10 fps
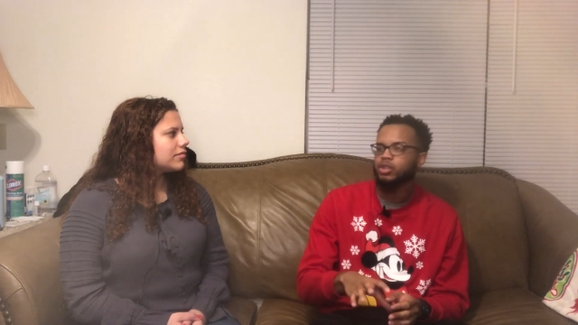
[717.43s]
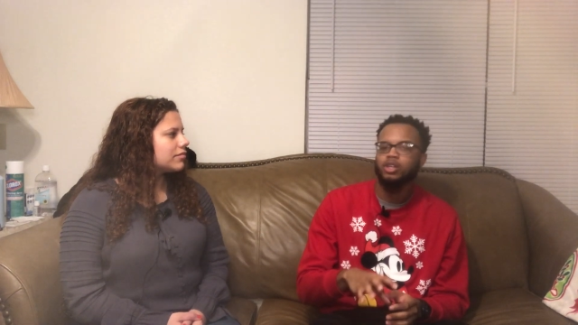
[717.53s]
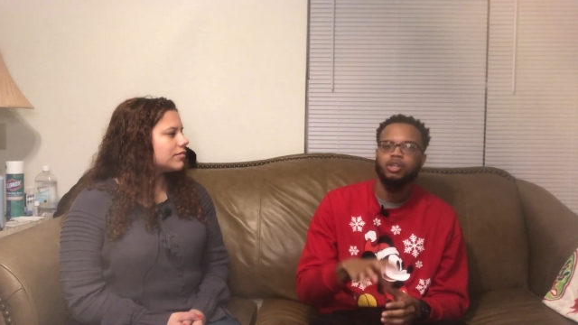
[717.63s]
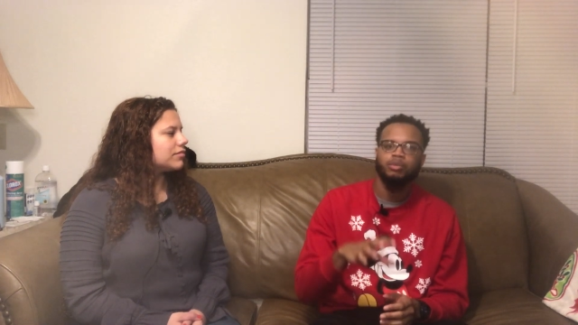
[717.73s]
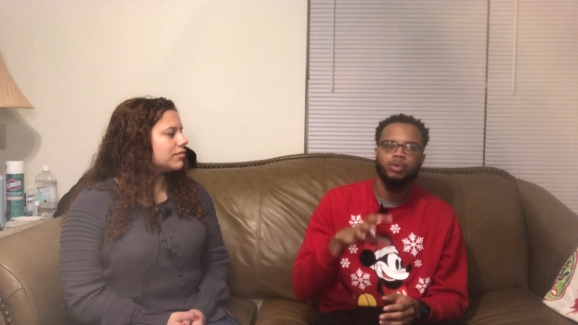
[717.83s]

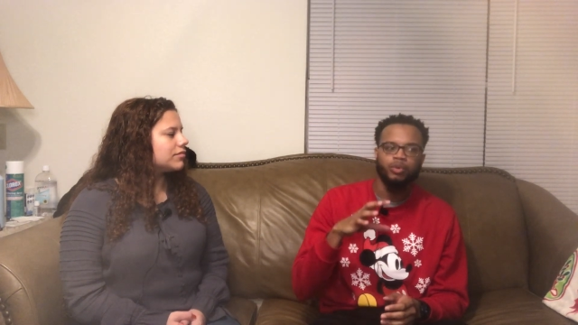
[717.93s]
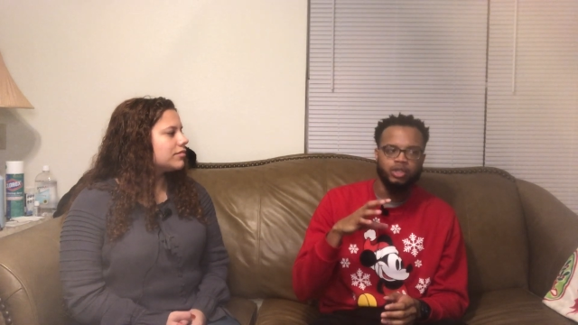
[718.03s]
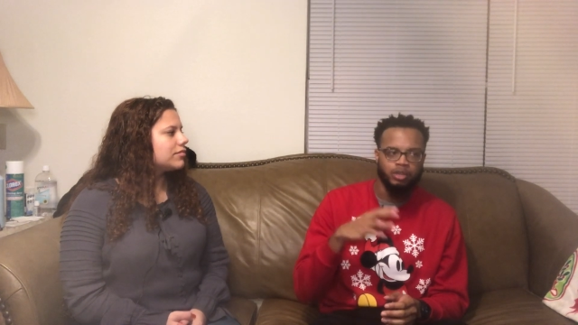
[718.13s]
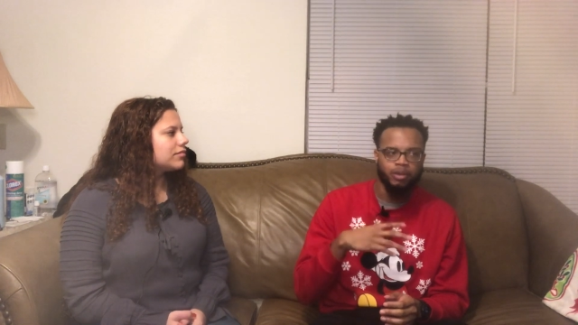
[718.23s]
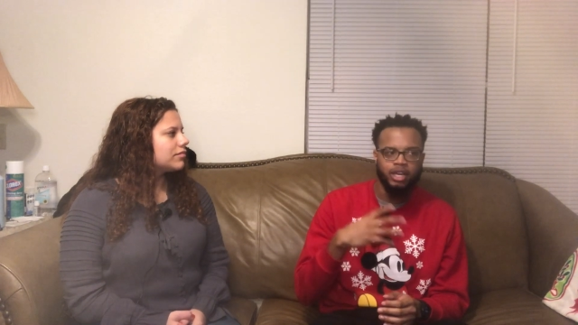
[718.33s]
Speaker 1: Mm-hmm. But when
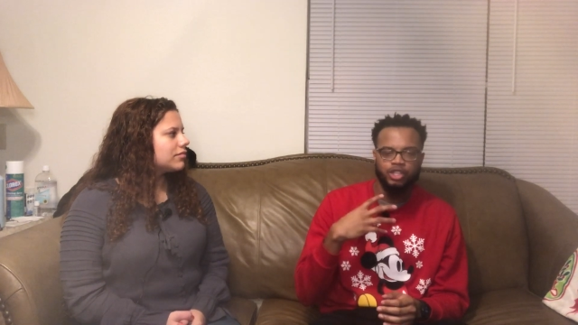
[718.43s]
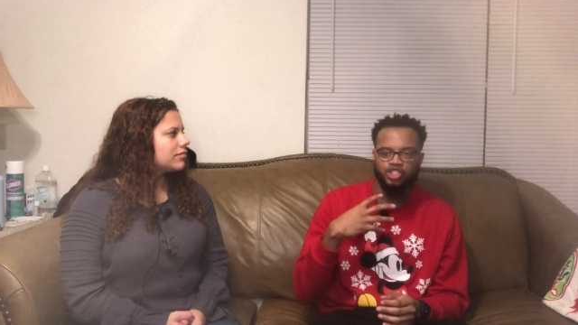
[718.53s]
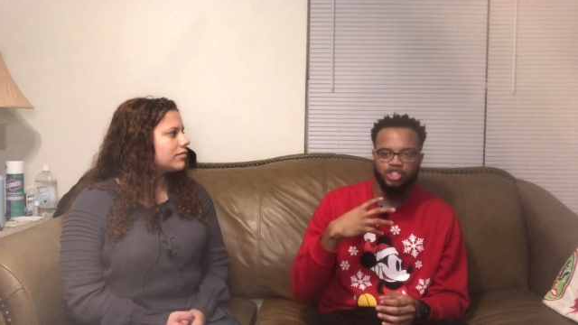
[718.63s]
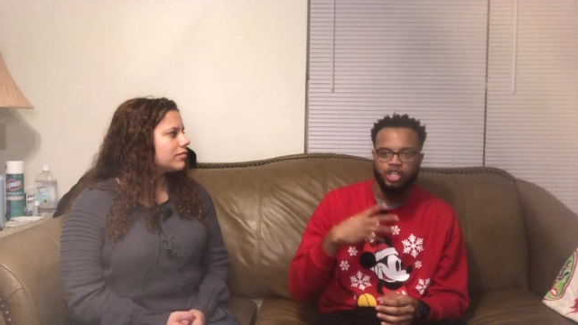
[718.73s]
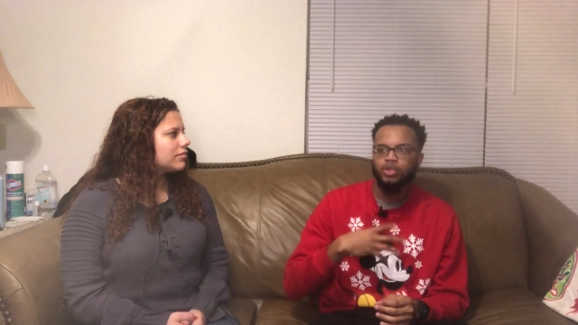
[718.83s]
somebody's
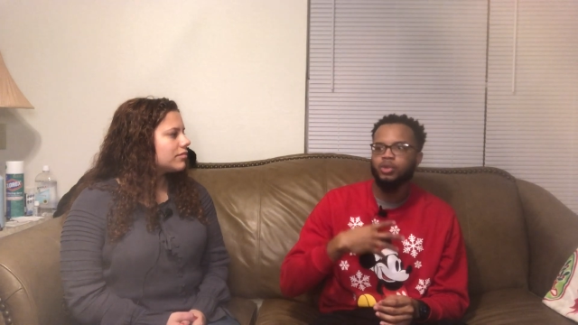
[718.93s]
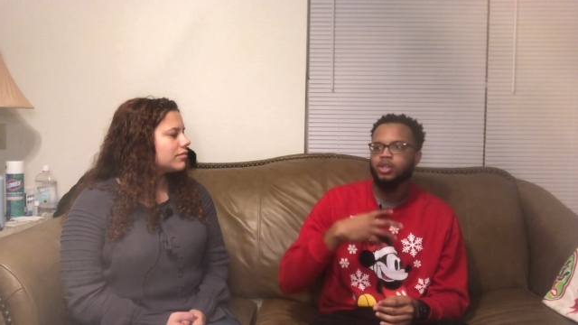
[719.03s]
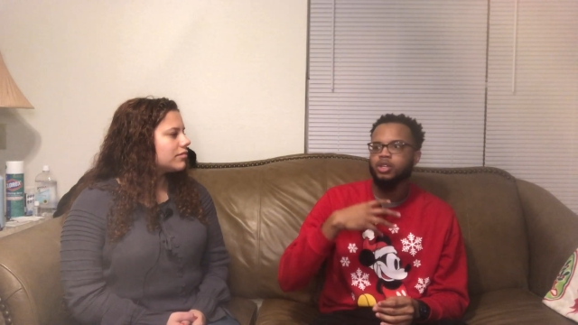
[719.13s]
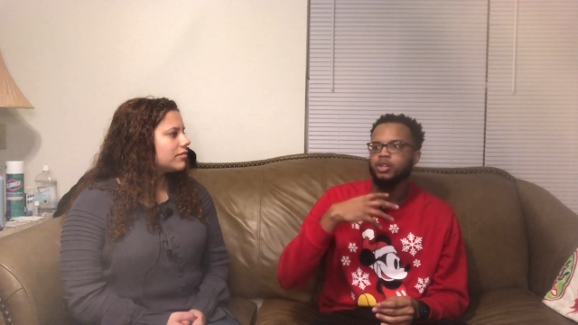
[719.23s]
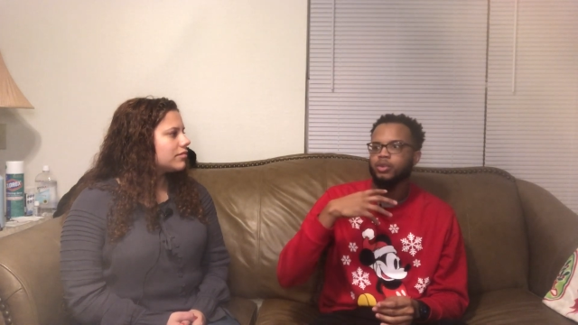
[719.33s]

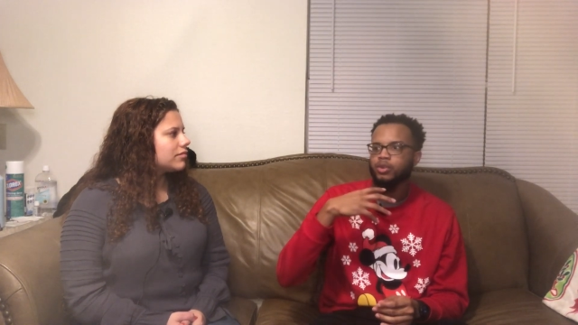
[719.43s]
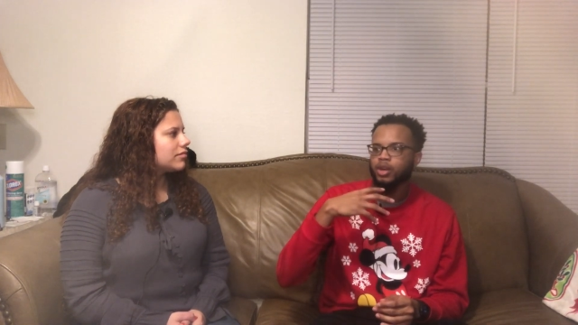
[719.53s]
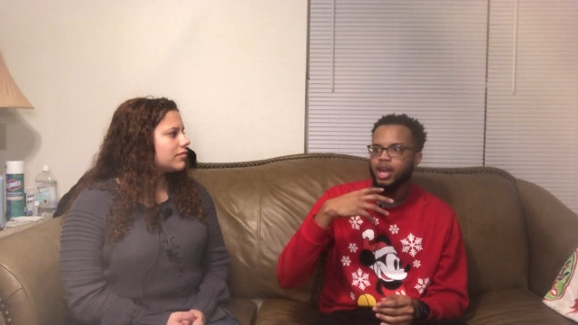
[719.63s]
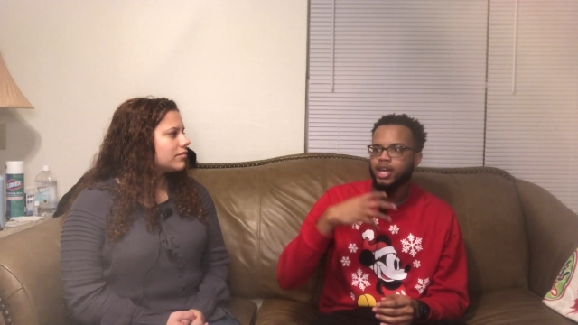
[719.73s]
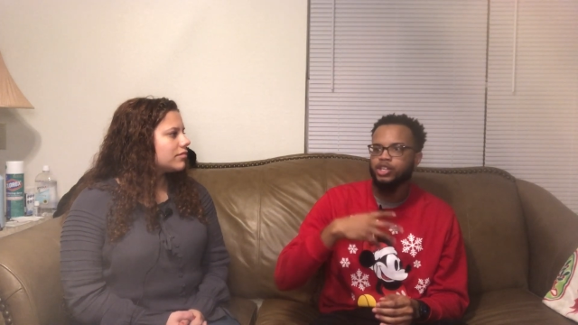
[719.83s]
genuinely has